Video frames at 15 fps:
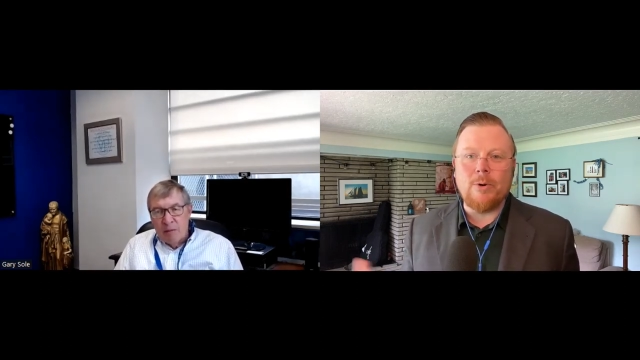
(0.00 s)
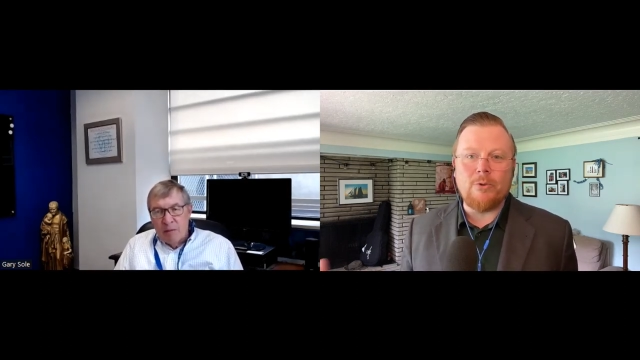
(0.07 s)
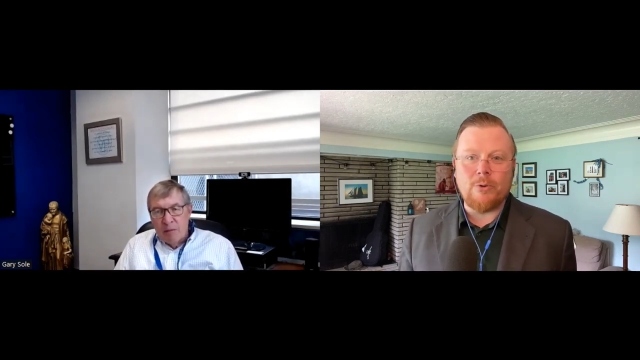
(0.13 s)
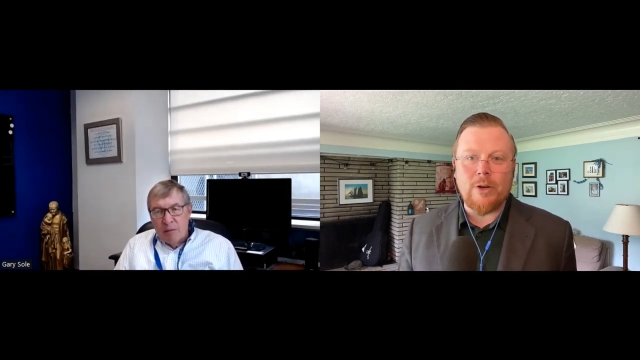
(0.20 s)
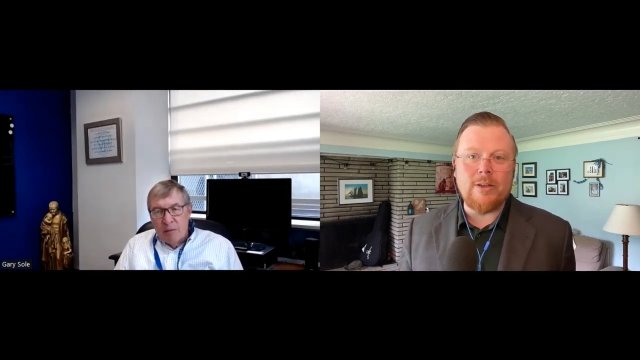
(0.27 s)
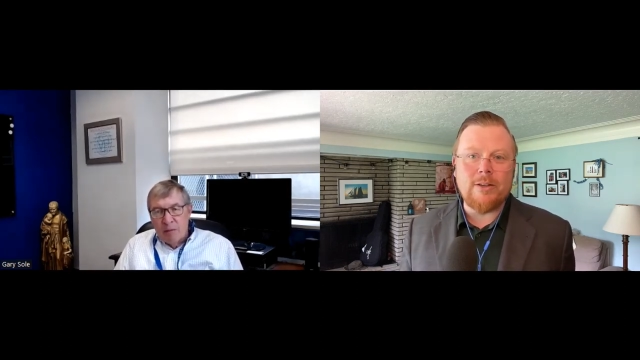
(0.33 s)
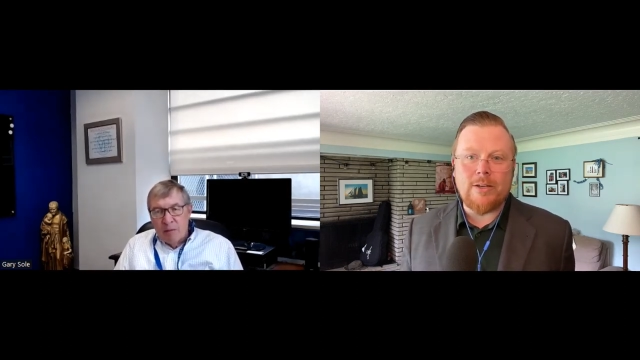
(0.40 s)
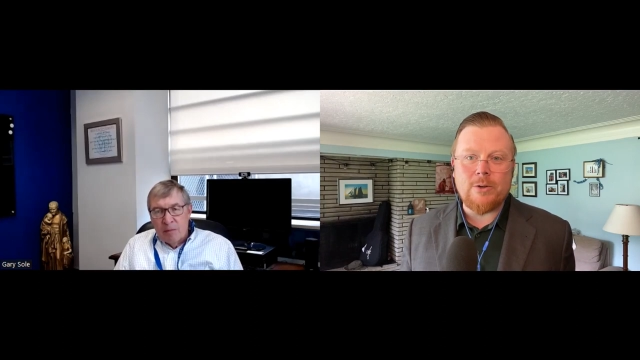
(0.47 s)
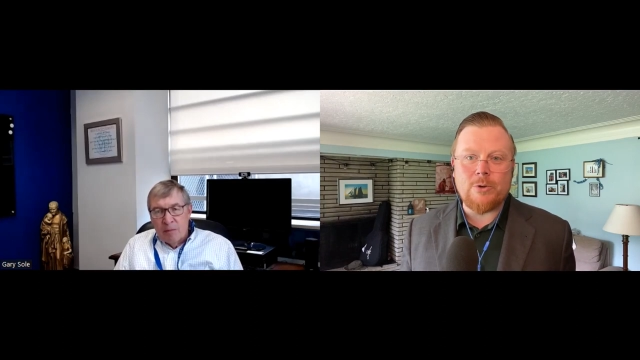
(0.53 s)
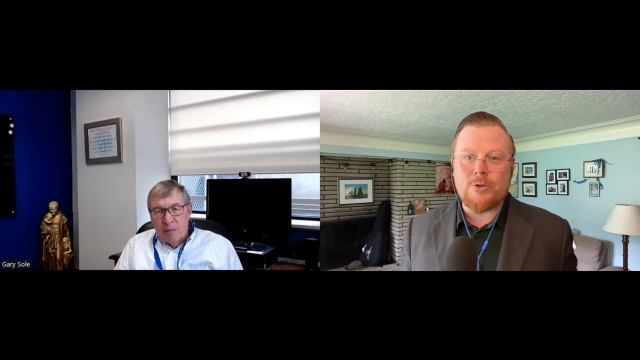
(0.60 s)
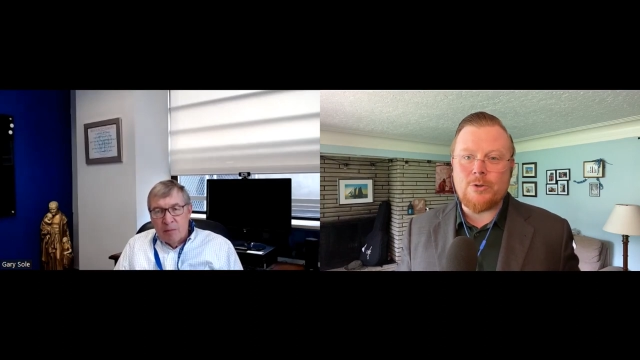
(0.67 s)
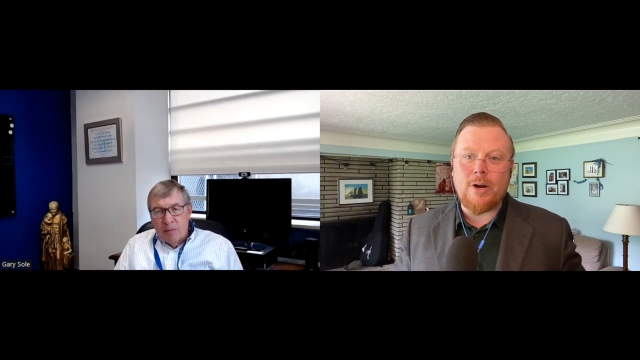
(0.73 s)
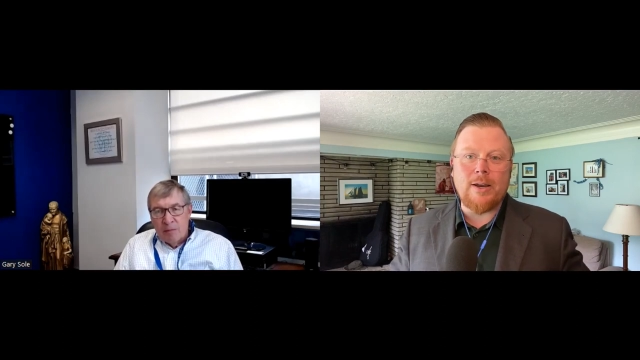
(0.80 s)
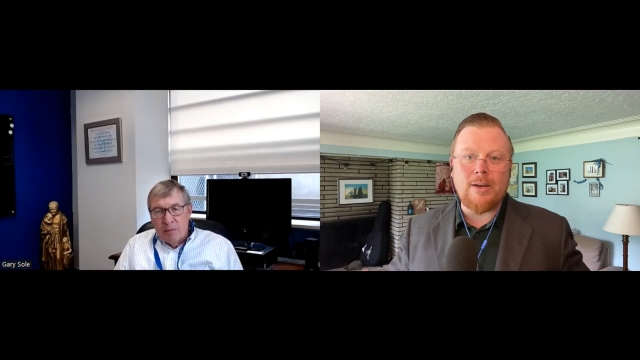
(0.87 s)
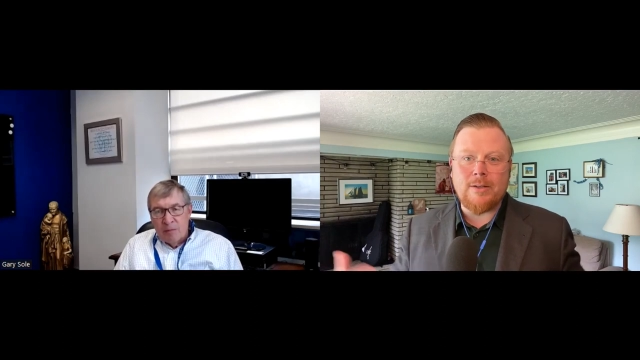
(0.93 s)
Speaker 1: but really you're
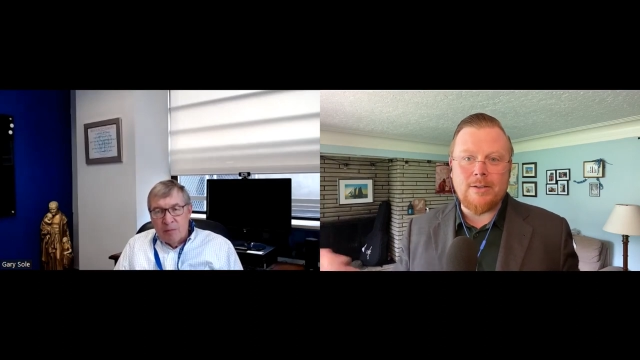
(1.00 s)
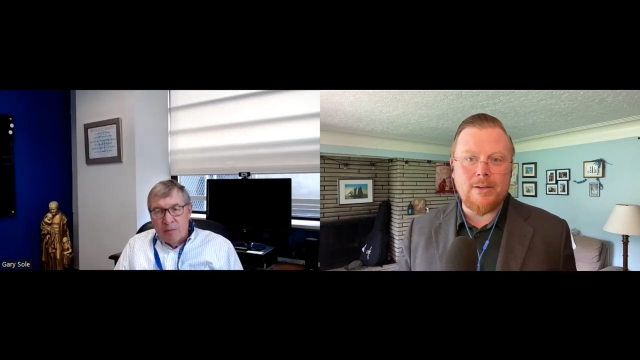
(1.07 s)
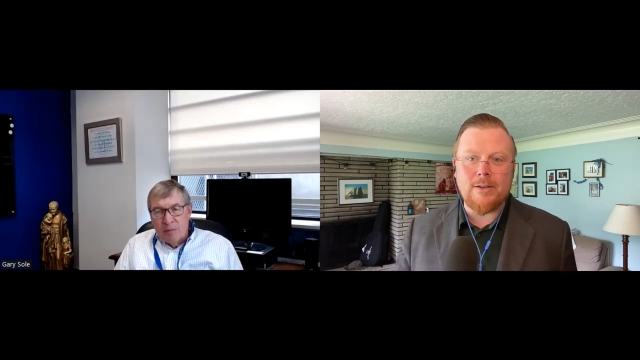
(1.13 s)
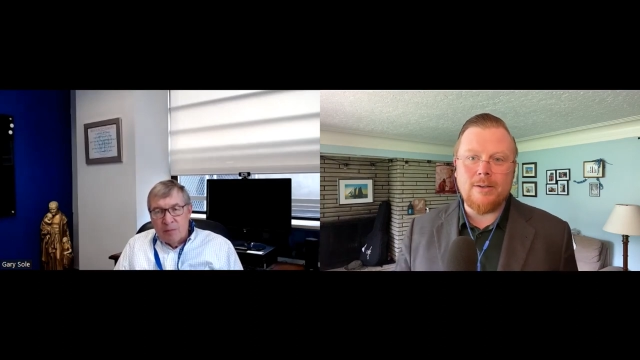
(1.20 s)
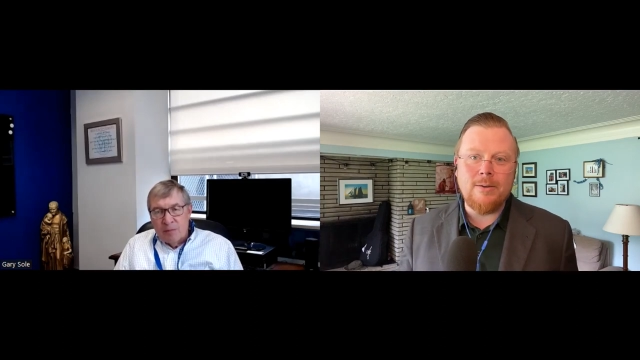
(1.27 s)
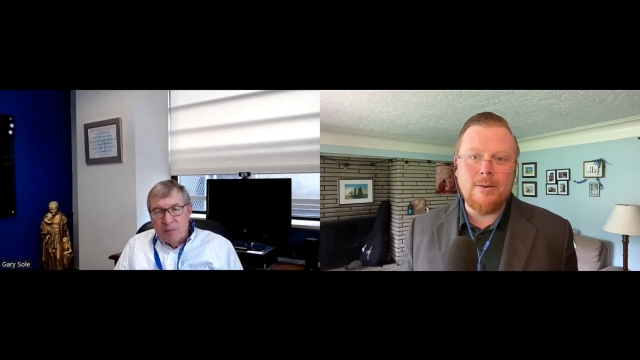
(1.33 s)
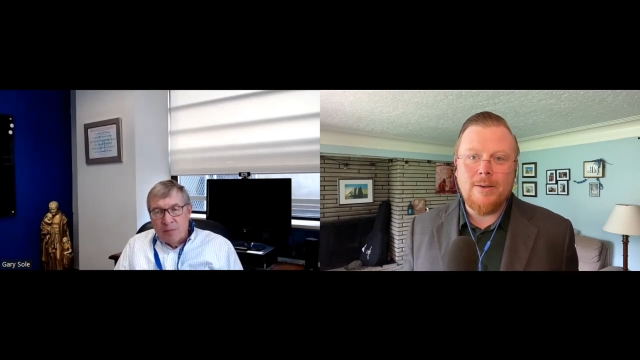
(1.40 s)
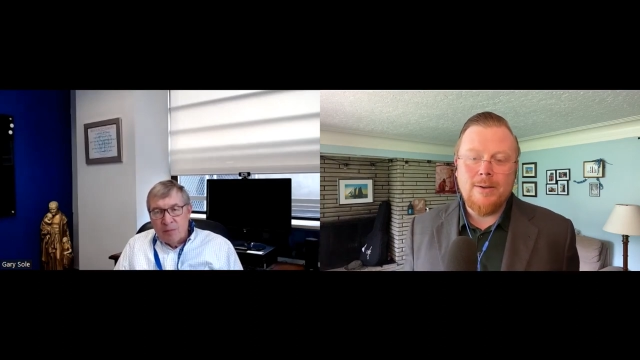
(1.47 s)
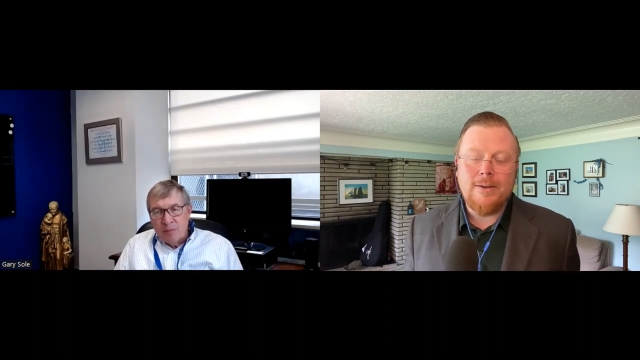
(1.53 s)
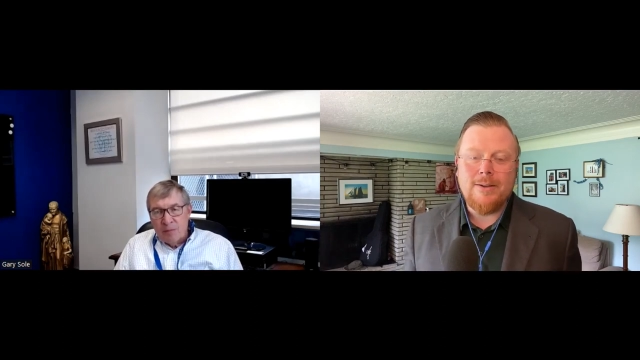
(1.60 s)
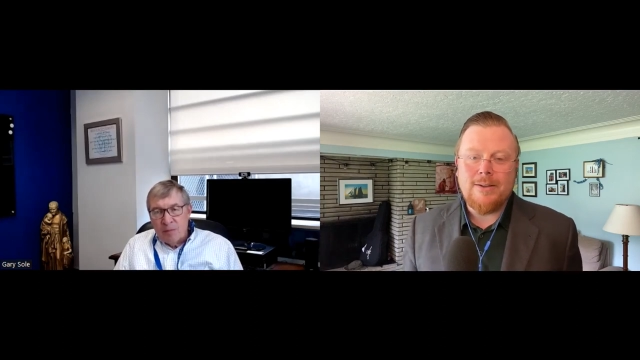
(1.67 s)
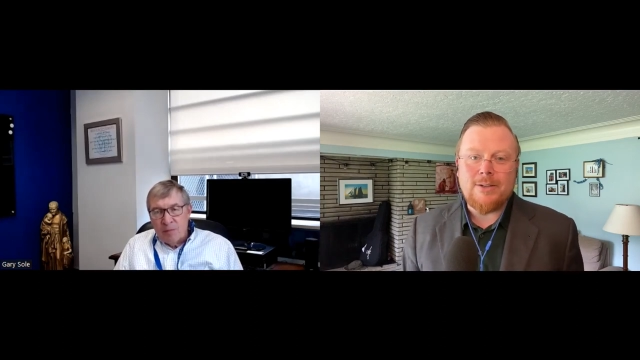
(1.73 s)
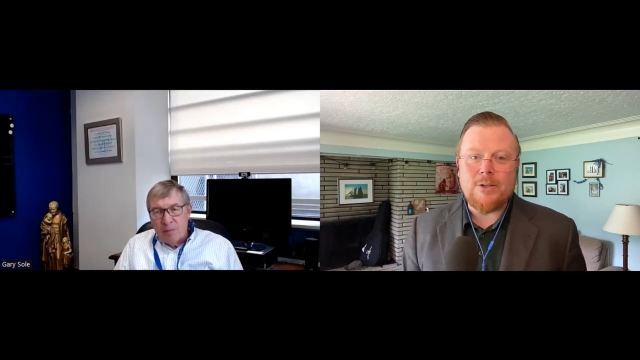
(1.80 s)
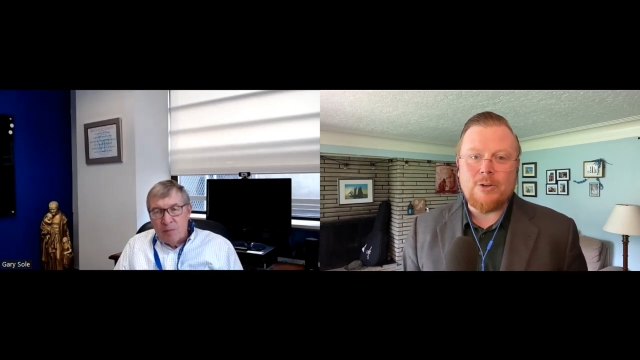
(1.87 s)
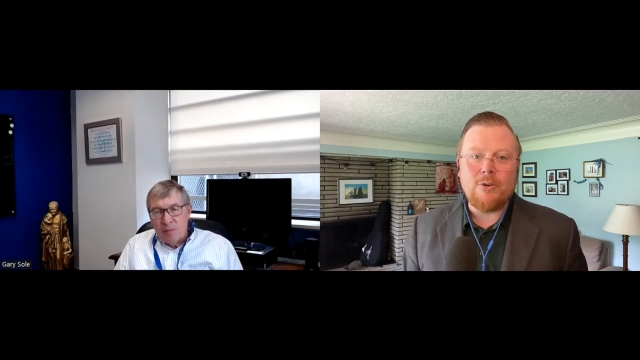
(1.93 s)
trying to
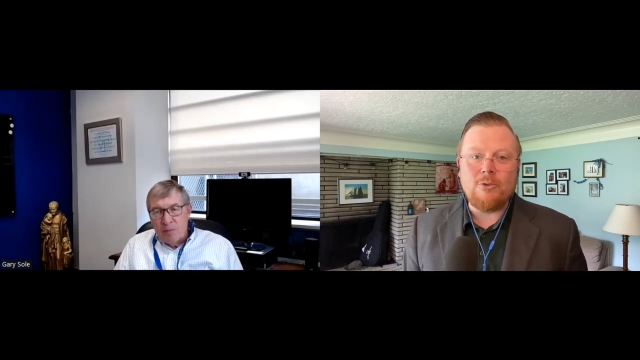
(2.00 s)
you